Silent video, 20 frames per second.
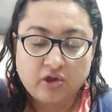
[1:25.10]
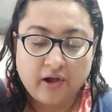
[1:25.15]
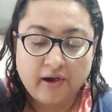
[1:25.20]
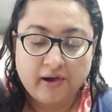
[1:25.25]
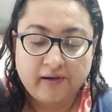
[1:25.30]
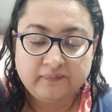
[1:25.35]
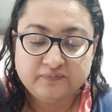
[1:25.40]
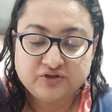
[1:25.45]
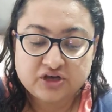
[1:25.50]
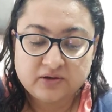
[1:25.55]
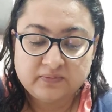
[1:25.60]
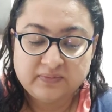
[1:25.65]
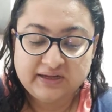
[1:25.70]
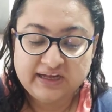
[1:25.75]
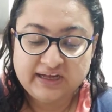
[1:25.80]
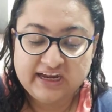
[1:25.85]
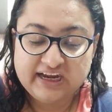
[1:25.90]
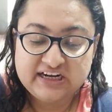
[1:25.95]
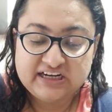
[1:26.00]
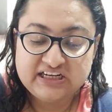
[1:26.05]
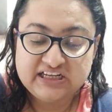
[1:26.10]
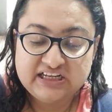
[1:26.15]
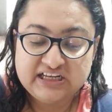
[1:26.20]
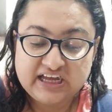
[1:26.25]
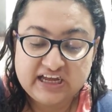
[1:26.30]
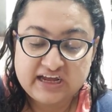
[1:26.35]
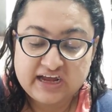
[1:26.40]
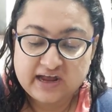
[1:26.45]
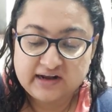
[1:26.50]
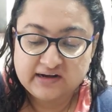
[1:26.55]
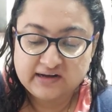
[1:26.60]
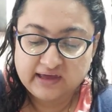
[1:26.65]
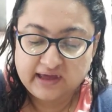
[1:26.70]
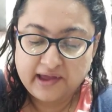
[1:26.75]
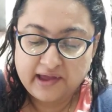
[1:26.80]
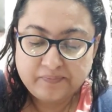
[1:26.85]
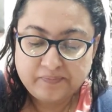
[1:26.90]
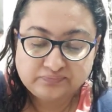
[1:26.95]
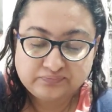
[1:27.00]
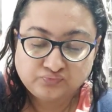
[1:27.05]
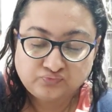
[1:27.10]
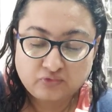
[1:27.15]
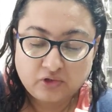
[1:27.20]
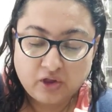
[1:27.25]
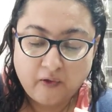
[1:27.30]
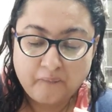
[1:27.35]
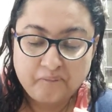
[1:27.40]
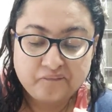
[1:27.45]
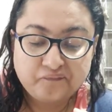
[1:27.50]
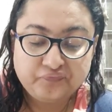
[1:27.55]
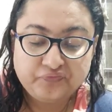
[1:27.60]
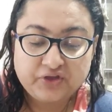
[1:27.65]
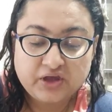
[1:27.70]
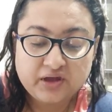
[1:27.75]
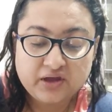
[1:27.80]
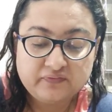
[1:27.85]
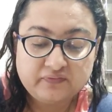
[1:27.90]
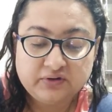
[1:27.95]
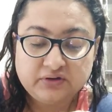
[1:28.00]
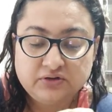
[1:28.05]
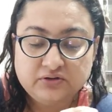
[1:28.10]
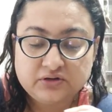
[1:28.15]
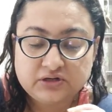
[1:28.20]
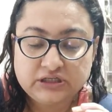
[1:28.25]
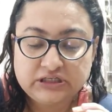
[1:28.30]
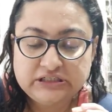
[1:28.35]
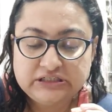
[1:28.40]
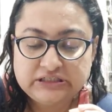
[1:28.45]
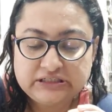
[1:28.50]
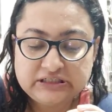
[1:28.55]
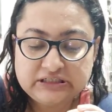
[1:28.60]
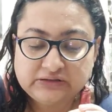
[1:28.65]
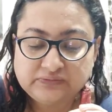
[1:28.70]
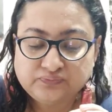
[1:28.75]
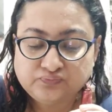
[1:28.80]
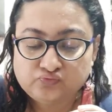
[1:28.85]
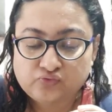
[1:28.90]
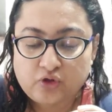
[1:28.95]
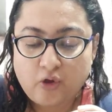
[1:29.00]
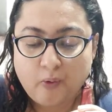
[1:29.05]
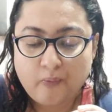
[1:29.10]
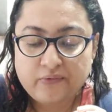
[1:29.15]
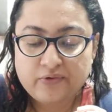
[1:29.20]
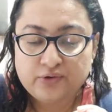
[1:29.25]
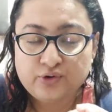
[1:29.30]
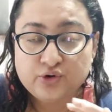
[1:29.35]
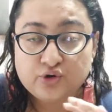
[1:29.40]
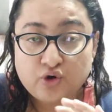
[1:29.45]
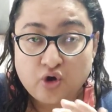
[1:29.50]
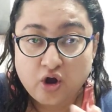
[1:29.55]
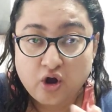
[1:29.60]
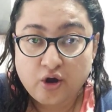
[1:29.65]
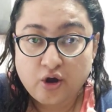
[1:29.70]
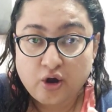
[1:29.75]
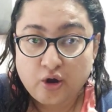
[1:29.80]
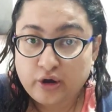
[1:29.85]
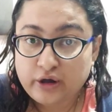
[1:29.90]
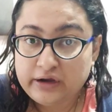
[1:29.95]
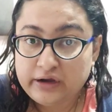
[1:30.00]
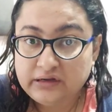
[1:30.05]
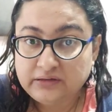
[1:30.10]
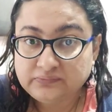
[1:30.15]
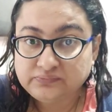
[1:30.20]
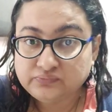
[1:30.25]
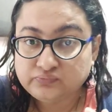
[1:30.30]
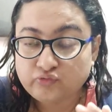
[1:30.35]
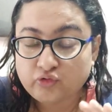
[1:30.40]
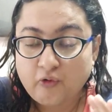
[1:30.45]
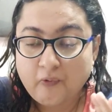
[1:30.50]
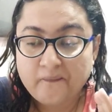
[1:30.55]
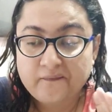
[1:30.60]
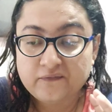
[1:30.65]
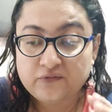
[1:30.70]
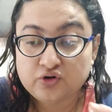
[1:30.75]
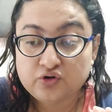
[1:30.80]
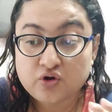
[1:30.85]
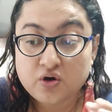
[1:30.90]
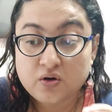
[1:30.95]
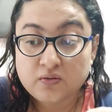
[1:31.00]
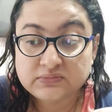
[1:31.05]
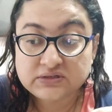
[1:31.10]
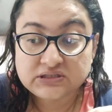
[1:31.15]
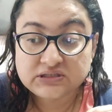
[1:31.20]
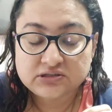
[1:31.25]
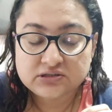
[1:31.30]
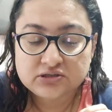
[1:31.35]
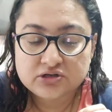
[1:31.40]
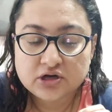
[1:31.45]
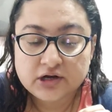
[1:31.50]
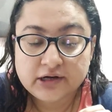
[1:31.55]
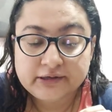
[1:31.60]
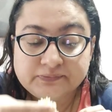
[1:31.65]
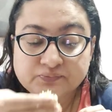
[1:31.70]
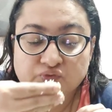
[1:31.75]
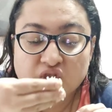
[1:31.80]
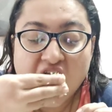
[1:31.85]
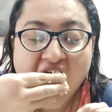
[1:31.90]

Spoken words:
absorbing A, D, A and K. And when you are eating raw mustard oil,